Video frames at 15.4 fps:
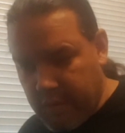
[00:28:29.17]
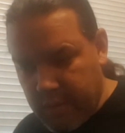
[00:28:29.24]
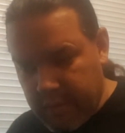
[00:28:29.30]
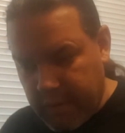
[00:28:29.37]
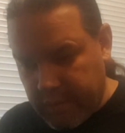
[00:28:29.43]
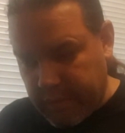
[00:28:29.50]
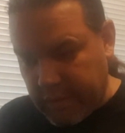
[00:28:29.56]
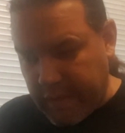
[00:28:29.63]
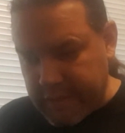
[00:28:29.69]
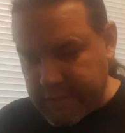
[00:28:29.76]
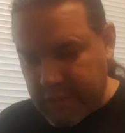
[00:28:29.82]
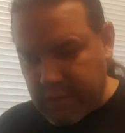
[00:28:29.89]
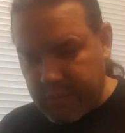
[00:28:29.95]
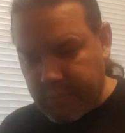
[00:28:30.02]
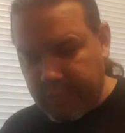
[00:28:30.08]
Now the last
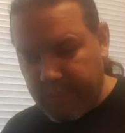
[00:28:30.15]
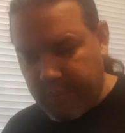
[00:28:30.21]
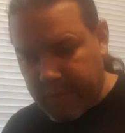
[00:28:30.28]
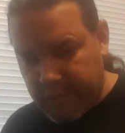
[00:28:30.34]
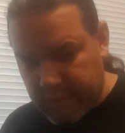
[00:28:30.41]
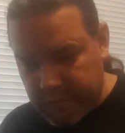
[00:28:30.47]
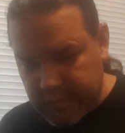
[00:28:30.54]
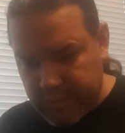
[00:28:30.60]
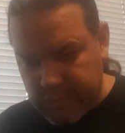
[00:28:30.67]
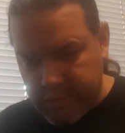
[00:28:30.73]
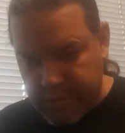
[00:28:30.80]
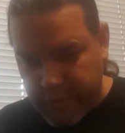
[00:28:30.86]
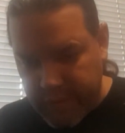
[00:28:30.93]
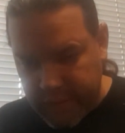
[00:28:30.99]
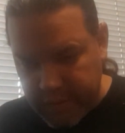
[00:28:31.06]
color we want to
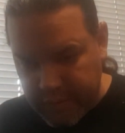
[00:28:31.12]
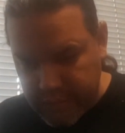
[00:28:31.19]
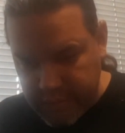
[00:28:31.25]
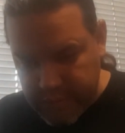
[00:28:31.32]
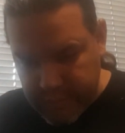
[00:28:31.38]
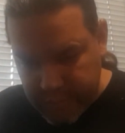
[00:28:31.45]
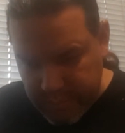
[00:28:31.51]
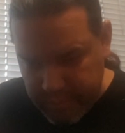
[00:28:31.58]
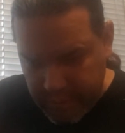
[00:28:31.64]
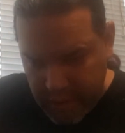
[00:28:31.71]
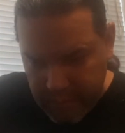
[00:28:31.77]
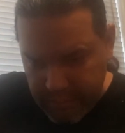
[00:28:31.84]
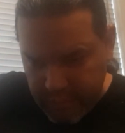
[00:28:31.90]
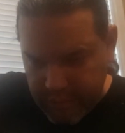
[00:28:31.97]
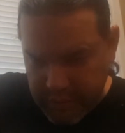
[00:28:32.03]
try and use is, we
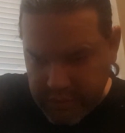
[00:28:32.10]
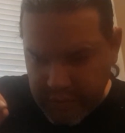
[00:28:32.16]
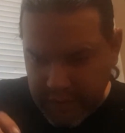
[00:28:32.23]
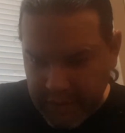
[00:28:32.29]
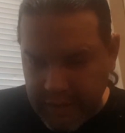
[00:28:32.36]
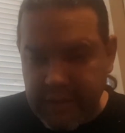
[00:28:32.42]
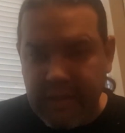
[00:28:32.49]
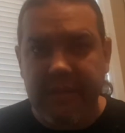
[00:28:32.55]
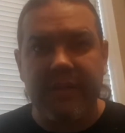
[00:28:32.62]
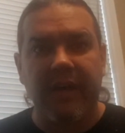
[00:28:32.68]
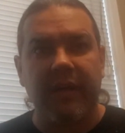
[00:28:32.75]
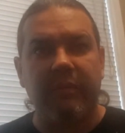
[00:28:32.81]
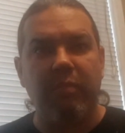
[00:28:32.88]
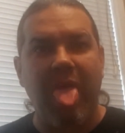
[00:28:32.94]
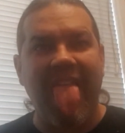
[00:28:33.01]
probably want to try and get the
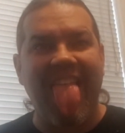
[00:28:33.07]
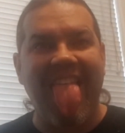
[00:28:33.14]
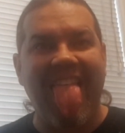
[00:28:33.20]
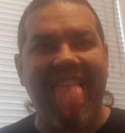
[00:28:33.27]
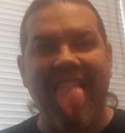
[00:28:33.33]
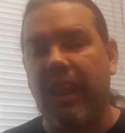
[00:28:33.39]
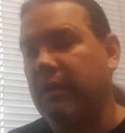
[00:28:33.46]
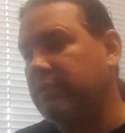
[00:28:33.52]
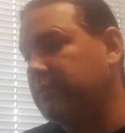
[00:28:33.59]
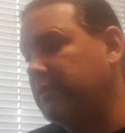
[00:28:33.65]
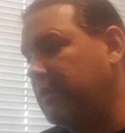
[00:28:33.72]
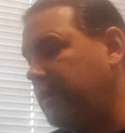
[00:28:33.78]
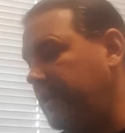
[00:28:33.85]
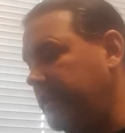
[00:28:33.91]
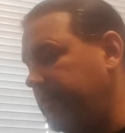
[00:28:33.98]
tongue
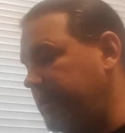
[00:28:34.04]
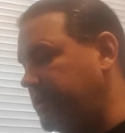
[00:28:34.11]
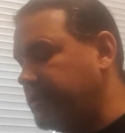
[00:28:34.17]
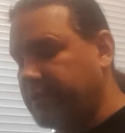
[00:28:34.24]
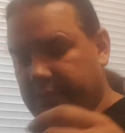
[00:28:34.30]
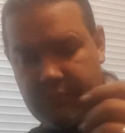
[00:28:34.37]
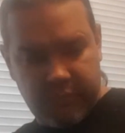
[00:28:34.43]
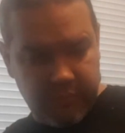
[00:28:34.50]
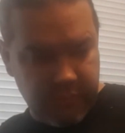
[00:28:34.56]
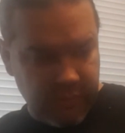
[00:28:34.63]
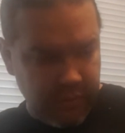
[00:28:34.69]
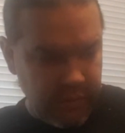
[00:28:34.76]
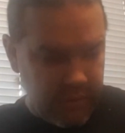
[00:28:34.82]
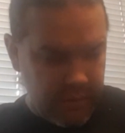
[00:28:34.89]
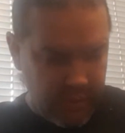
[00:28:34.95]
on the miniature.
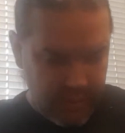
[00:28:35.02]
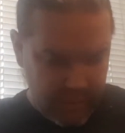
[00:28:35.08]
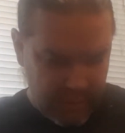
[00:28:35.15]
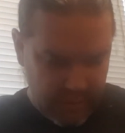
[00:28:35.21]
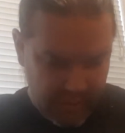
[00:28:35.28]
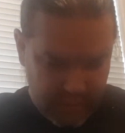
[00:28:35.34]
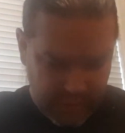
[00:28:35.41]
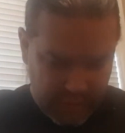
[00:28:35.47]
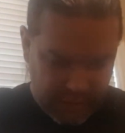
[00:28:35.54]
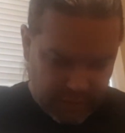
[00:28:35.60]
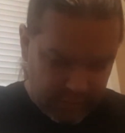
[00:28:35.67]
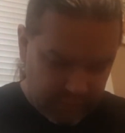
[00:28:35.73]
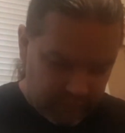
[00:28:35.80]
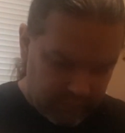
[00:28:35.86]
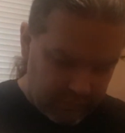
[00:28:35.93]

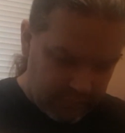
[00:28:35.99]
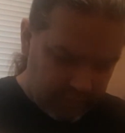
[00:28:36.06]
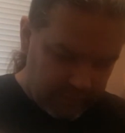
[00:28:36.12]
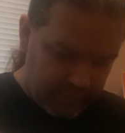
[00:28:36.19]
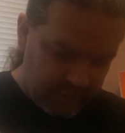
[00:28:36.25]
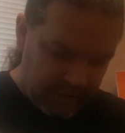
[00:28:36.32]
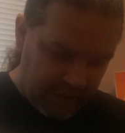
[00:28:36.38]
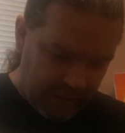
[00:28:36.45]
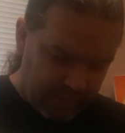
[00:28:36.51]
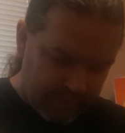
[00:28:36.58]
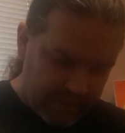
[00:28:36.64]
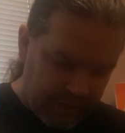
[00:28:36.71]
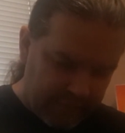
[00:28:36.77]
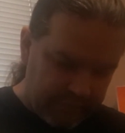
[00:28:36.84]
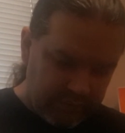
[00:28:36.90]
Again,
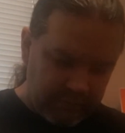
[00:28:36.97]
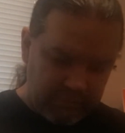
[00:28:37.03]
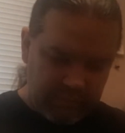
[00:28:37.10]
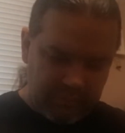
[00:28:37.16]
camera's having